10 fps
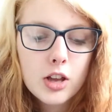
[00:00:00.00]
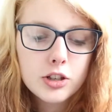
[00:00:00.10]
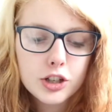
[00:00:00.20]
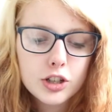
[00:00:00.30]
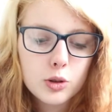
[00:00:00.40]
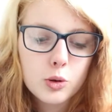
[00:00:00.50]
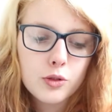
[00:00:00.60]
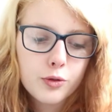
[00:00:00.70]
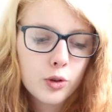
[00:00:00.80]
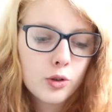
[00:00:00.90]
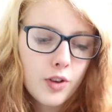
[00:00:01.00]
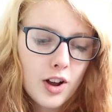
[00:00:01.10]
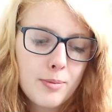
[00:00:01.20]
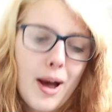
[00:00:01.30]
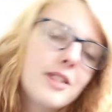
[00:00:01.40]
So I just thought for
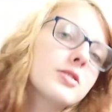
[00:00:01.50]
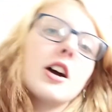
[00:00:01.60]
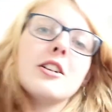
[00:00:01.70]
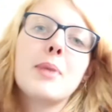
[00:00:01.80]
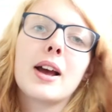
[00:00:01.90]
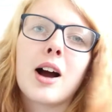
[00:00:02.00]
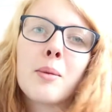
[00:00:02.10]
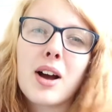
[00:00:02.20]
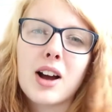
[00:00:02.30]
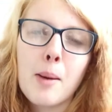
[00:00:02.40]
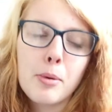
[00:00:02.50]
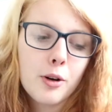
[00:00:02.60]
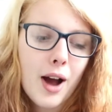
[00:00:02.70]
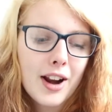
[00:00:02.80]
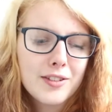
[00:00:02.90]
£5 I'd pick up a
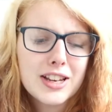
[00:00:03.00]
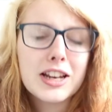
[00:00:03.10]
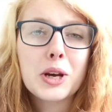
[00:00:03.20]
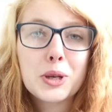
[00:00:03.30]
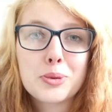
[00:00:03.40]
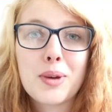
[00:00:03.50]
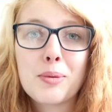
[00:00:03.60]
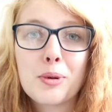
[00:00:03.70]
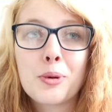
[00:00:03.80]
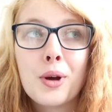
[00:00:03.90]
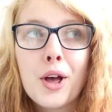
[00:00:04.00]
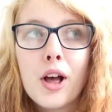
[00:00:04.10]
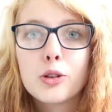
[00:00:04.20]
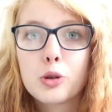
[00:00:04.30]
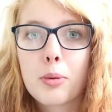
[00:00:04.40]
couple, and I've seen loads of people
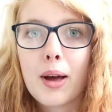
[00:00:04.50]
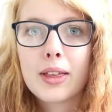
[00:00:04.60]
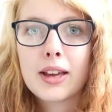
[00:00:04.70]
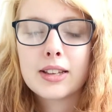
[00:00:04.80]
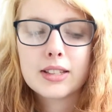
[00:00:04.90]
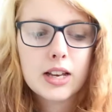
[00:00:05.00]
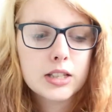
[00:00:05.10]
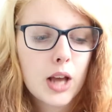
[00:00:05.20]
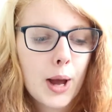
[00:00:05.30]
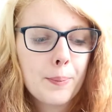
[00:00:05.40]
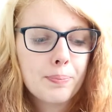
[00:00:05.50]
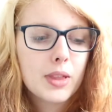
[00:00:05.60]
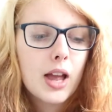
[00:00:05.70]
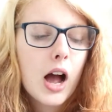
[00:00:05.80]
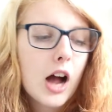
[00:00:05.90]
talk about these. So
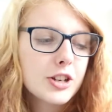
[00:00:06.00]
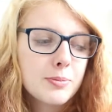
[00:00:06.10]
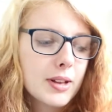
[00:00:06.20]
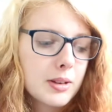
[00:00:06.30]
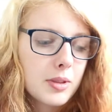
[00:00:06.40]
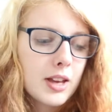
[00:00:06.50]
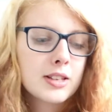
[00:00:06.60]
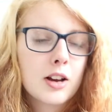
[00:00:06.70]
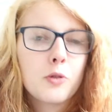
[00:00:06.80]
I just picked up these.